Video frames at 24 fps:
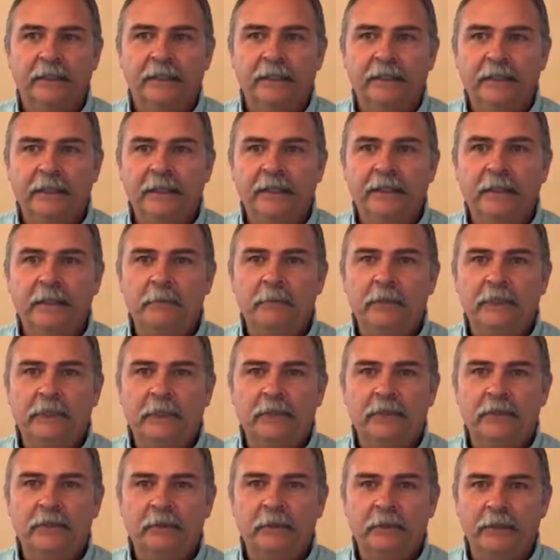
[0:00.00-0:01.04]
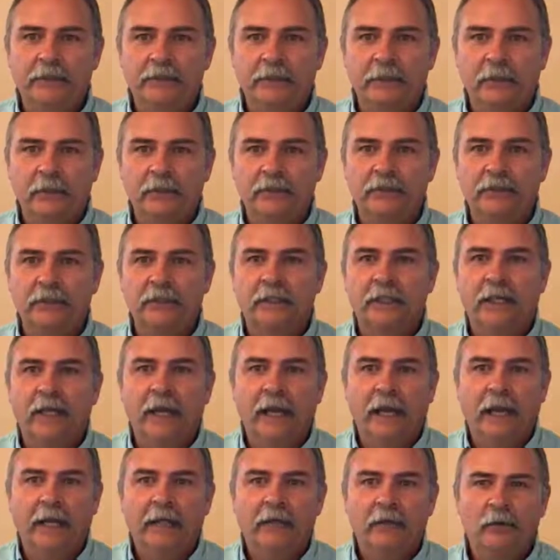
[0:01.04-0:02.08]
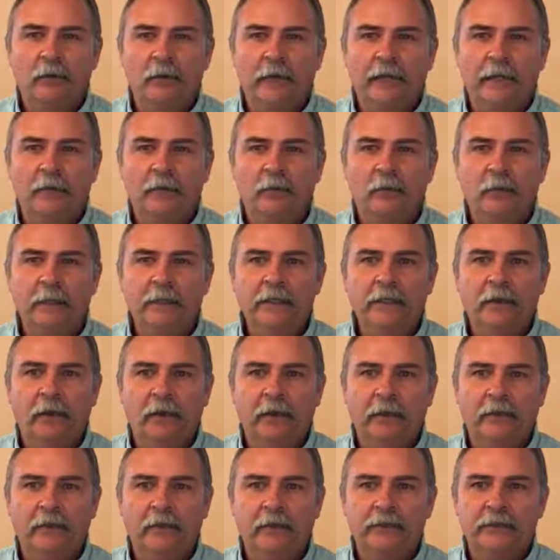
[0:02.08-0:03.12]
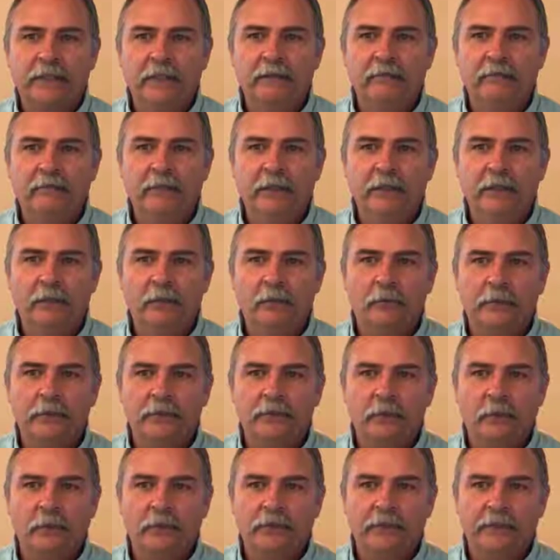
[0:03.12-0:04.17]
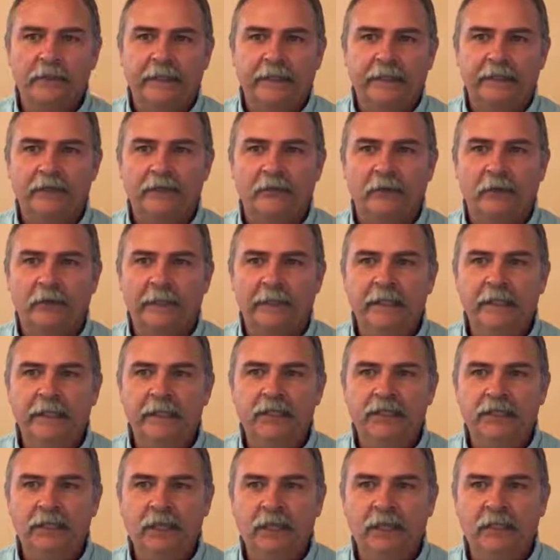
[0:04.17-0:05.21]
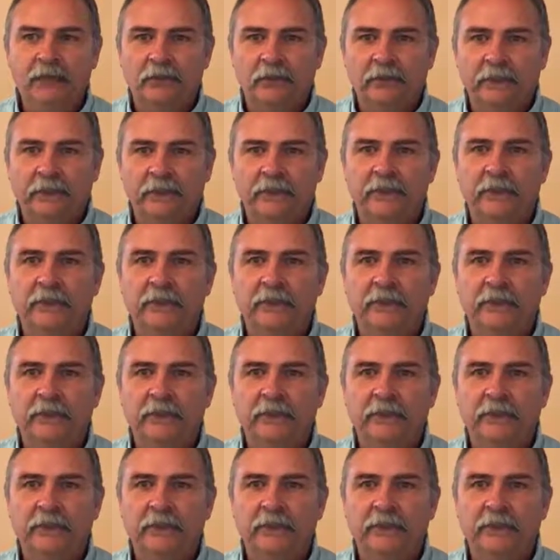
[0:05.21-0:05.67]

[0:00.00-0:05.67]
Then they begin to research. I created written articles and video resource links for each country.